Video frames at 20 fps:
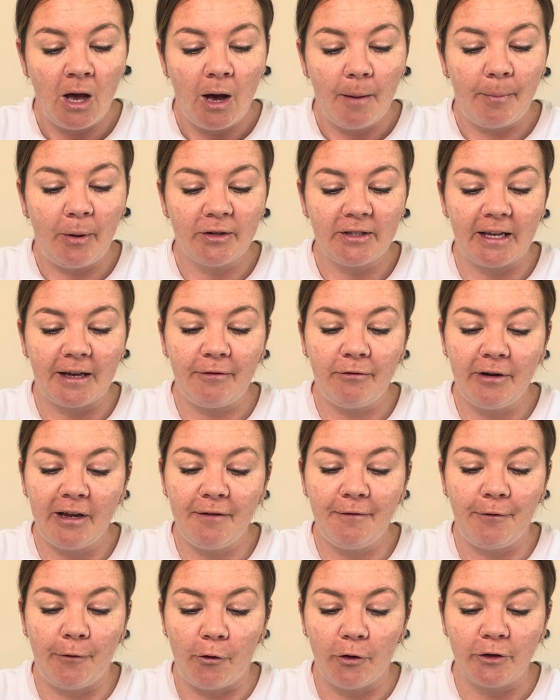Positive
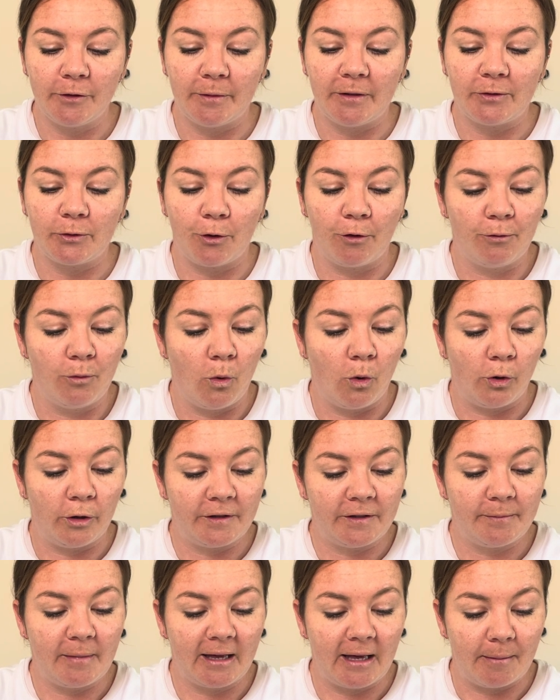reinforcements or
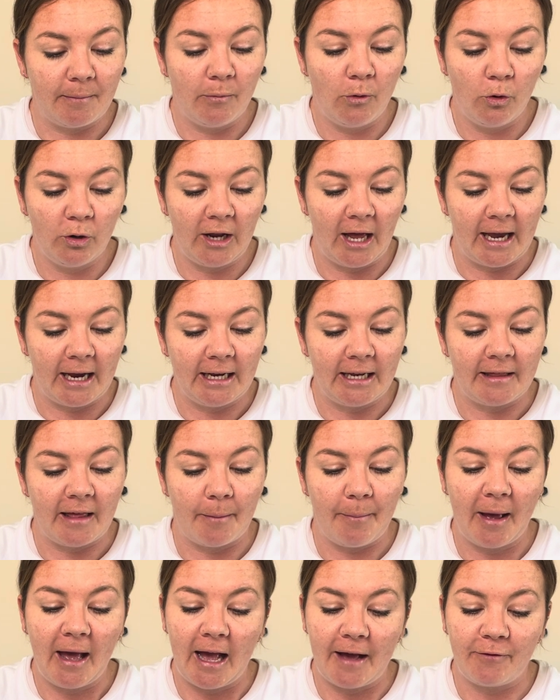rewards make it more likely that
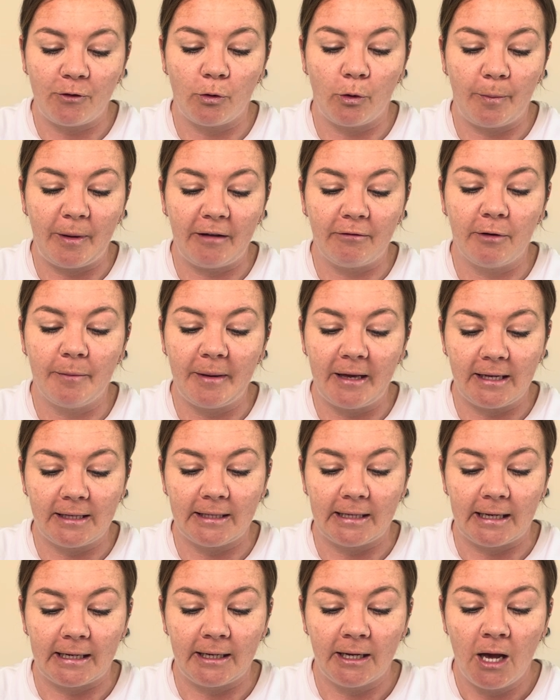behaviour will be
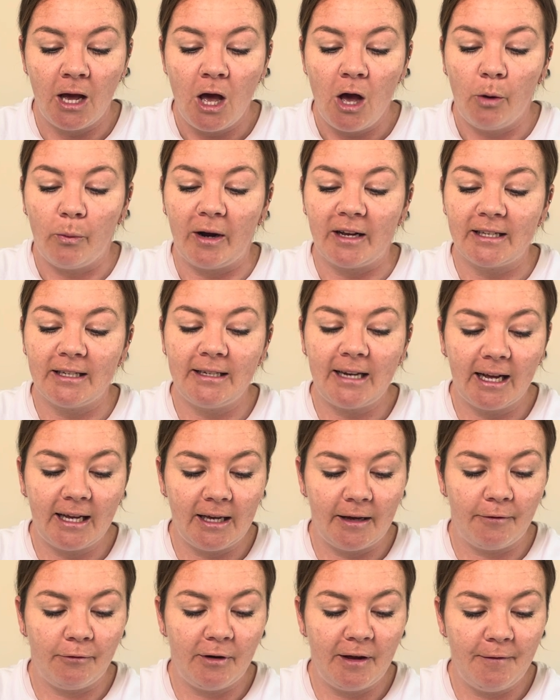repeated, whereas
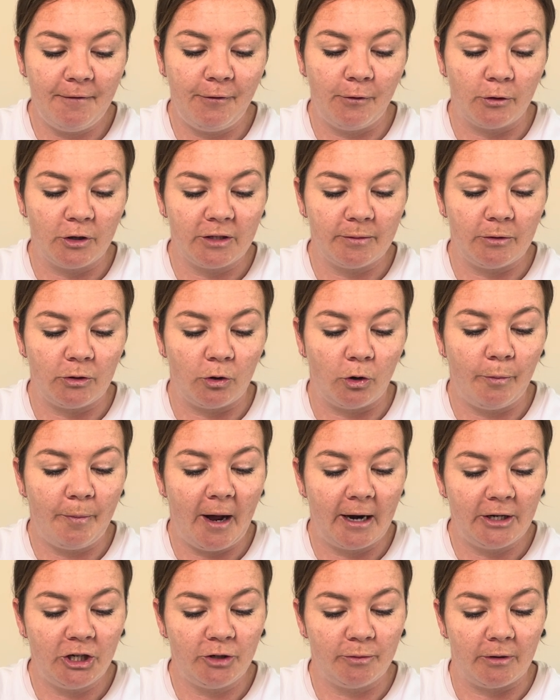negative reinforcement or
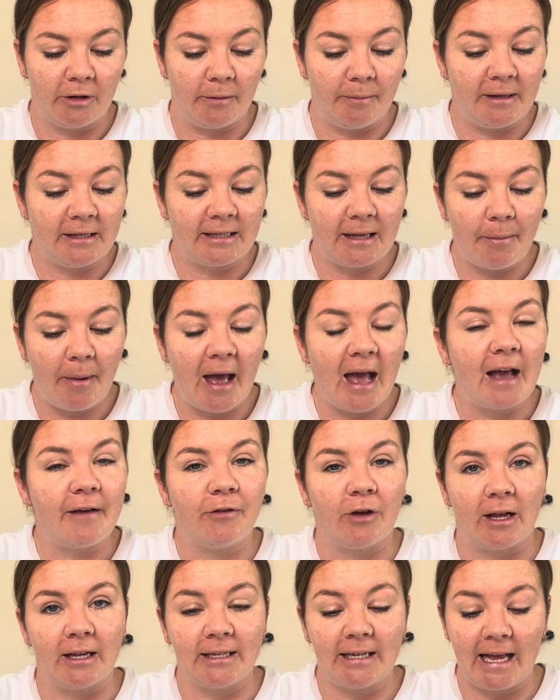punishment means their behaviour
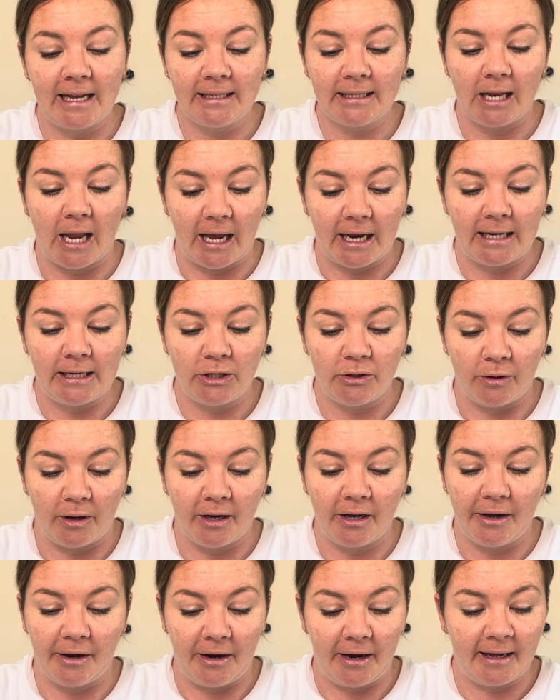is less likely to
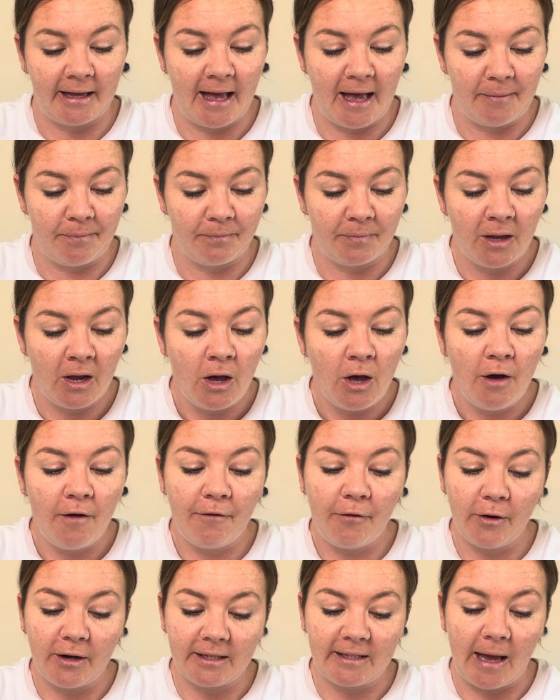occur again.
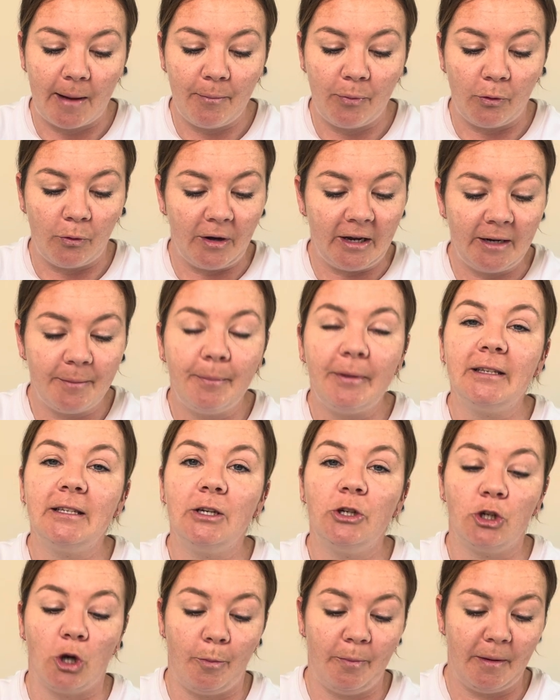For example, in a busy
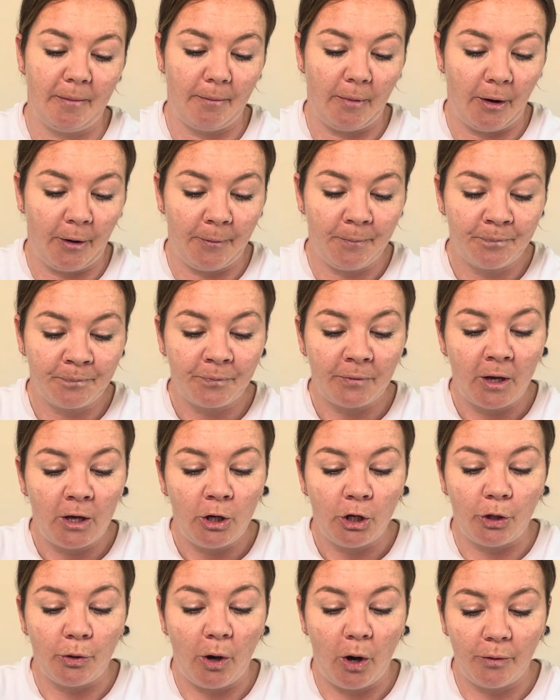shopping mall,
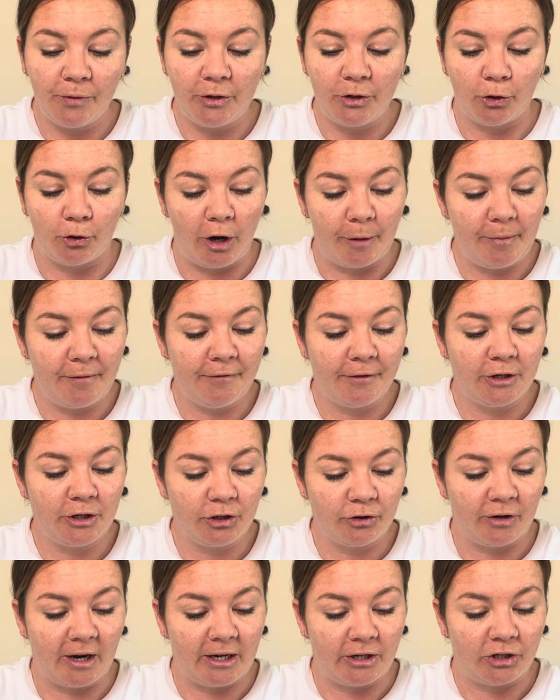you hold the door open for a
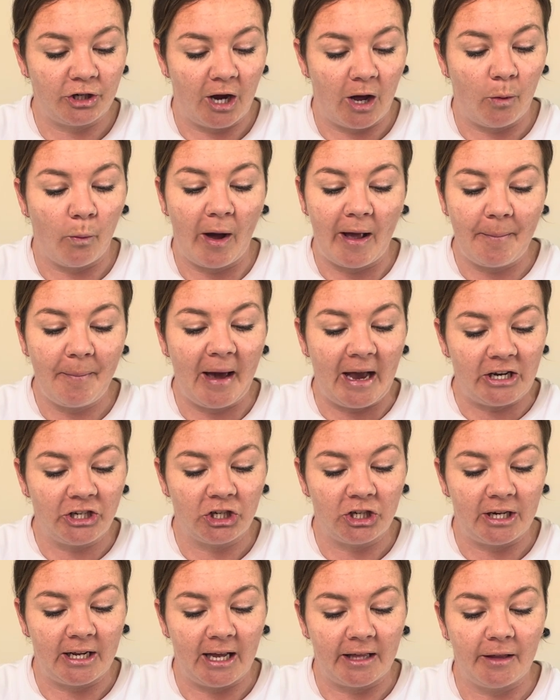stranger, wait
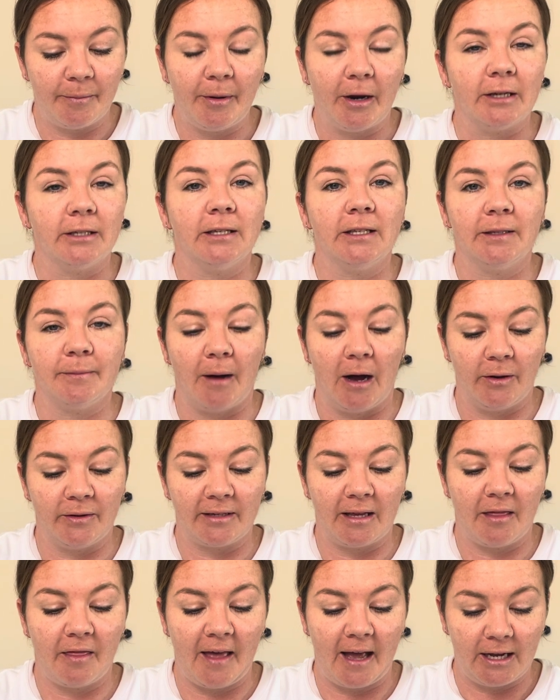patiently, and the person smiles
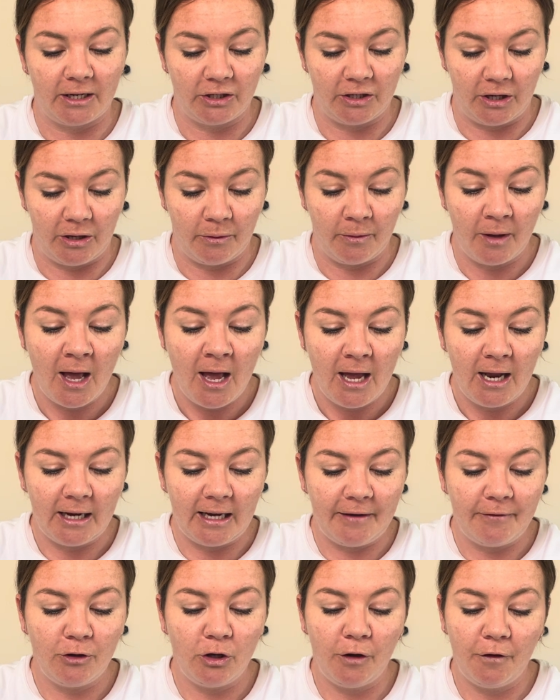and thanks you,
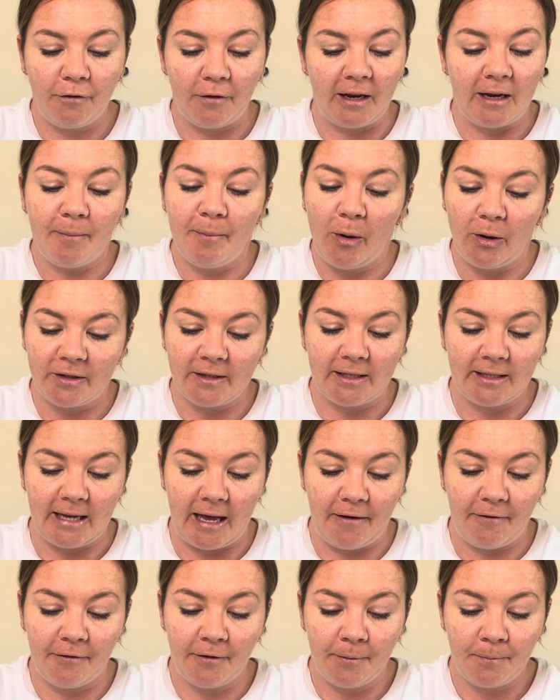leaving you feeling
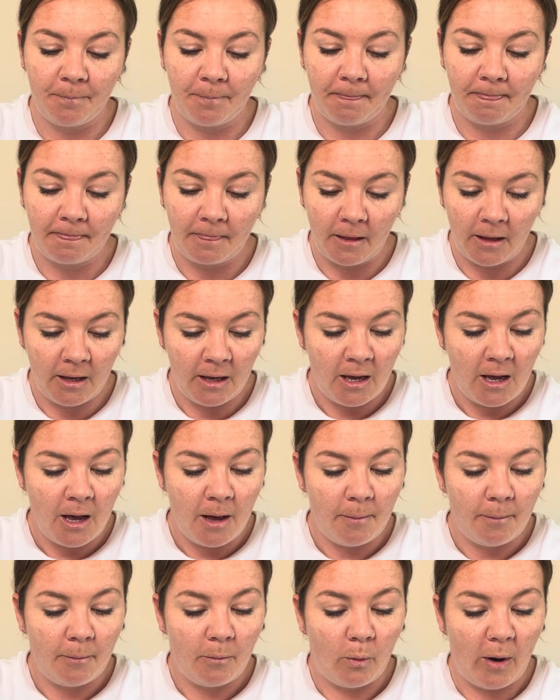positive.
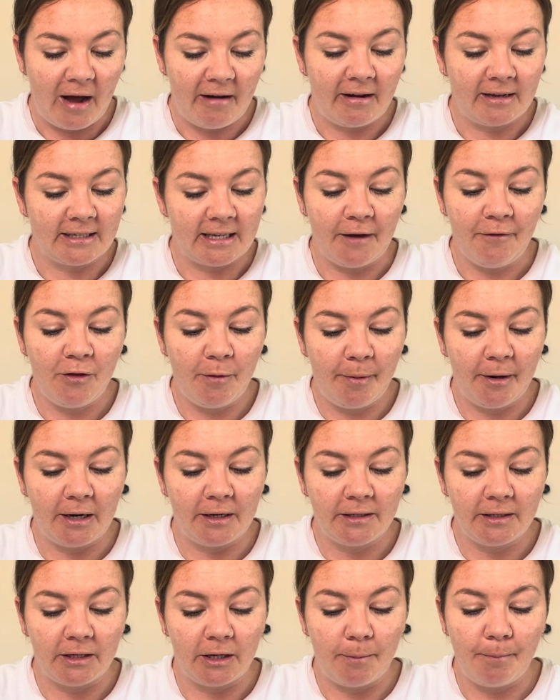Whereas if the
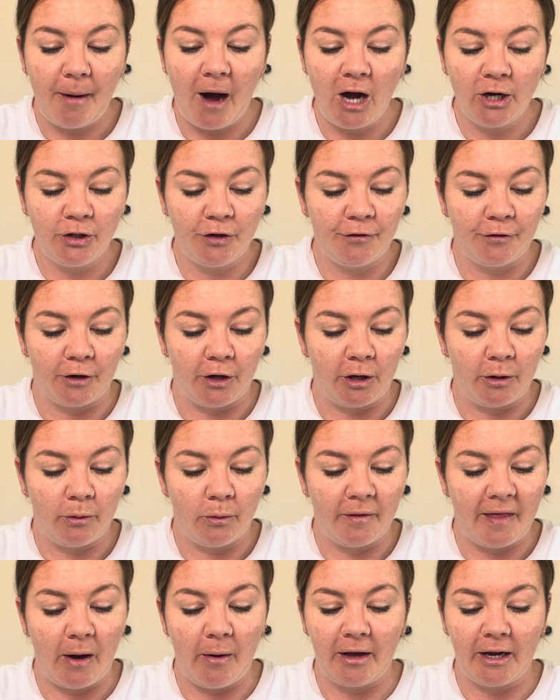person barged through
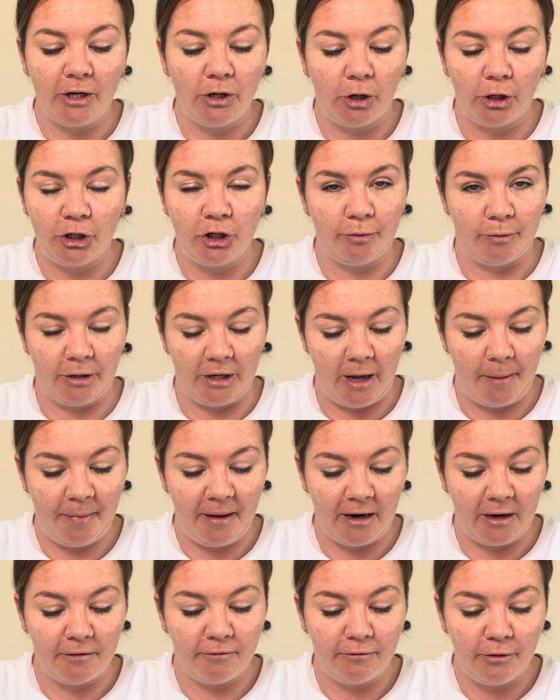without acknowledgement,
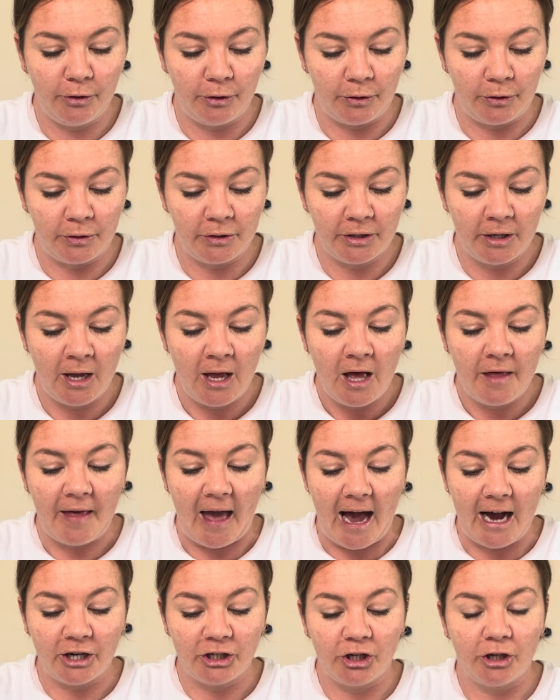appearing rude, the
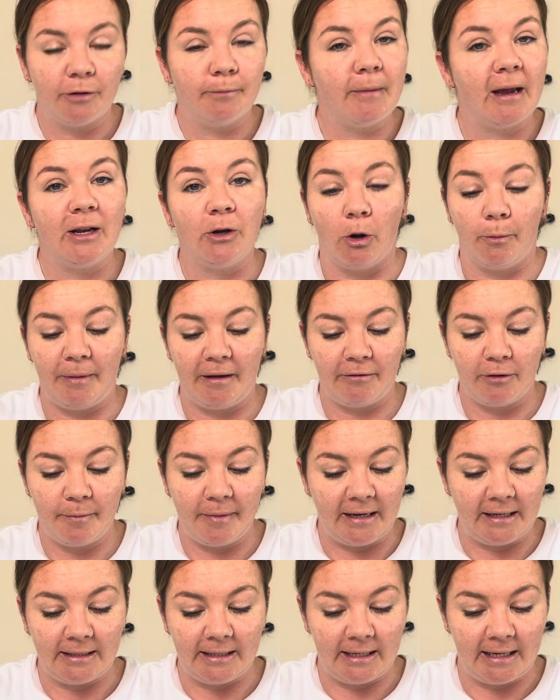action may not be
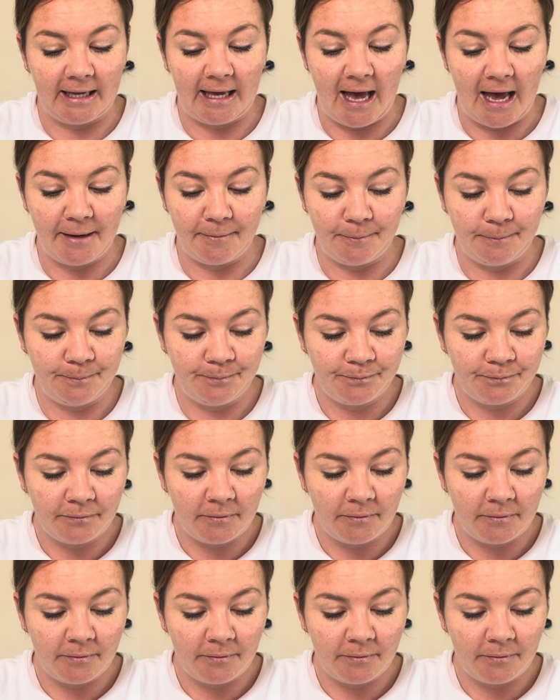repeated again.